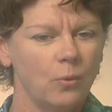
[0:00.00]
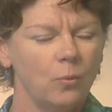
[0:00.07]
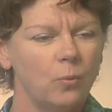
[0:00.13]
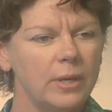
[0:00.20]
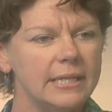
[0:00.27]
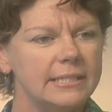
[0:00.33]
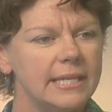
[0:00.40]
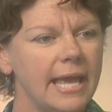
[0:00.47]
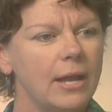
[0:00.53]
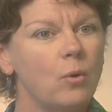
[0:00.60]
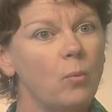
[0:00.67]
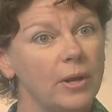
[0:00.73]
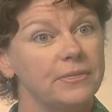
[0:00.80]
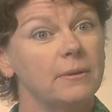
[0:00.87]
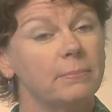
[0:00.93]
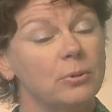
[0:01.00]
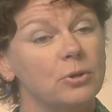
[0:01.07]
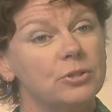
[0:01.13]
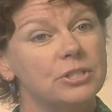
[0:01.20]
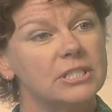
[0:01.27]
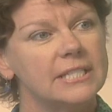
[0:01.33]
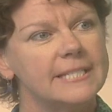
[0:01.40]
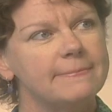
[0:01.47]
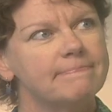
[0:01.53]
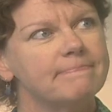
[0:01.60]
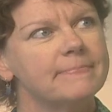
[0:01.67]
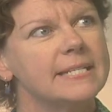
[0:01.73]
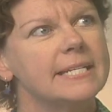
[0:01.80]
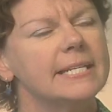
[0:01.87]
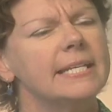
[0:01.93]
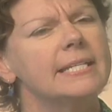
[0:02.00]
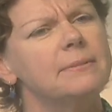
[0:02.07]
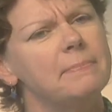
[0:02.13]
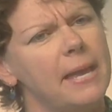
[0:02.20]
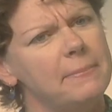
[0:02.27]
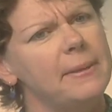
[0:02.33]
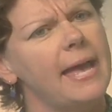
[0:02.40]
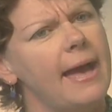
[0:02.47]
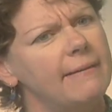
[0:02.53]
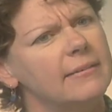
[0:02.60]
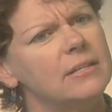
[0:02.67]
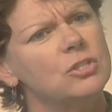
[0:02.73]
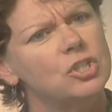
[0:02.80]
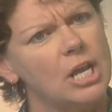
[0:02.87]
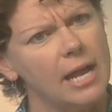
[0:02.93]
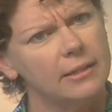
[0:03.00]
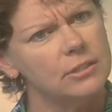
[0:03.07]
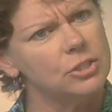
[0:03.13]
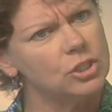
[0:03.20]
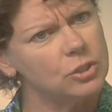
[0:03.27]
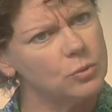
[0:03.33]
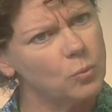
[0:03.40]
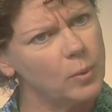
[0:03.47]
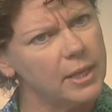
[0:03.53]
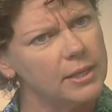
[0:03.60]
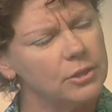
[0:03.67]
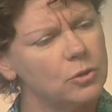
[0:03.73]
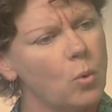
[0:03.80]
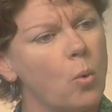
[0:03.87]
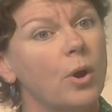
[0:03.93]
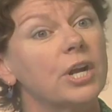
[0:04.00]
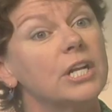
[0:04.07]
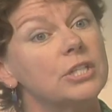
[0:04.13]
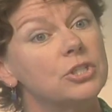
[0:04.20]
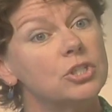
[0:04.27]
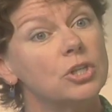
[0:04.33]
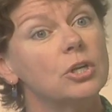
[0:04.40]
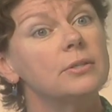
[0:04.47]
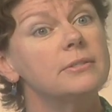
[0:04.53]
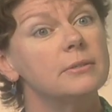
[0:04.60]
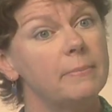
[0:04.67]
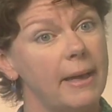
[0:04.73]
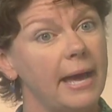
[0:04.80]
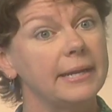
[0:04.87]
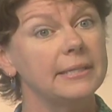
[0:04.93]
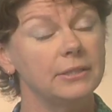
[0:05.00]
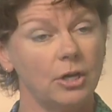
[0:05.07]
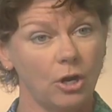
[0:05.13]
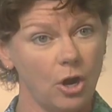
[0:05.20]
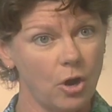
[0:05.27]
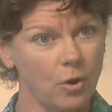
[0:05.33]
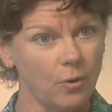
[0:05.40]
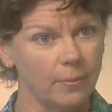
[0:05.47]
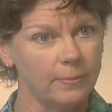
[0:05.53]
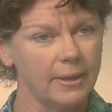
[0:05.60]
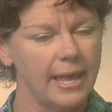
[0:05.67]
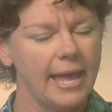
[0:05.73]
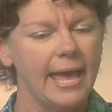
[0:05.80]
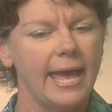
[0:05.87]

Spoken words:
We take what the person is maybe having challenges with or concerns about in their home,